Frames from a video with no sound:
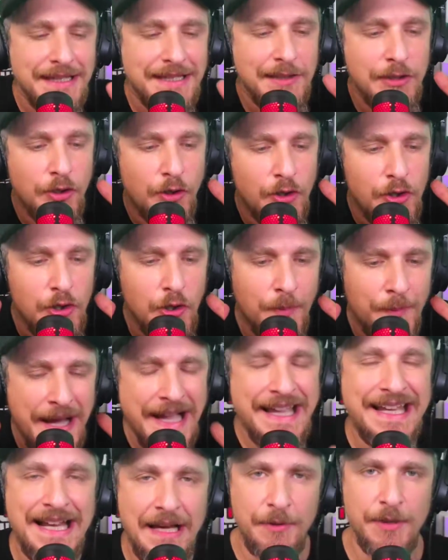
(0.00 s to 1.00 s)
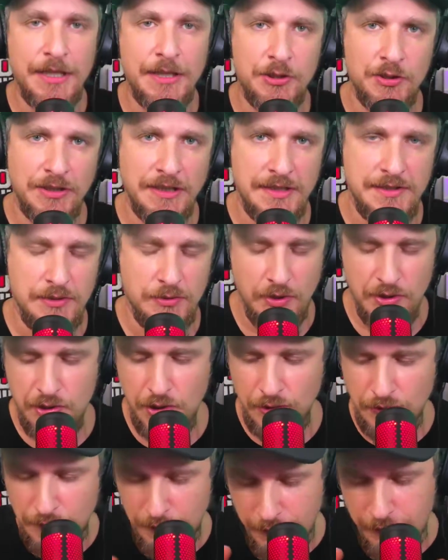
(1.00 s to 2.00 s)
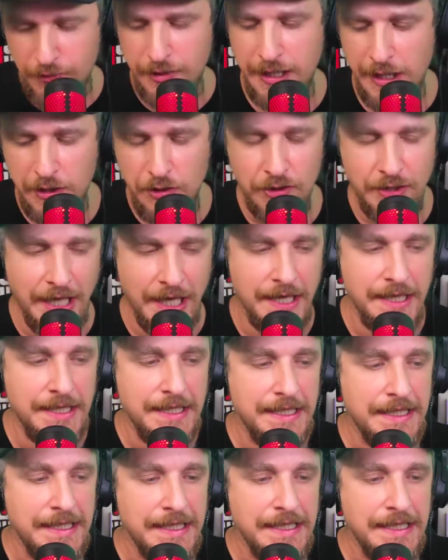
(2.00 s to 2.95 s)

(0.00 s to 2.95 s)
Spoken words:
this whole situation to me. No kidding,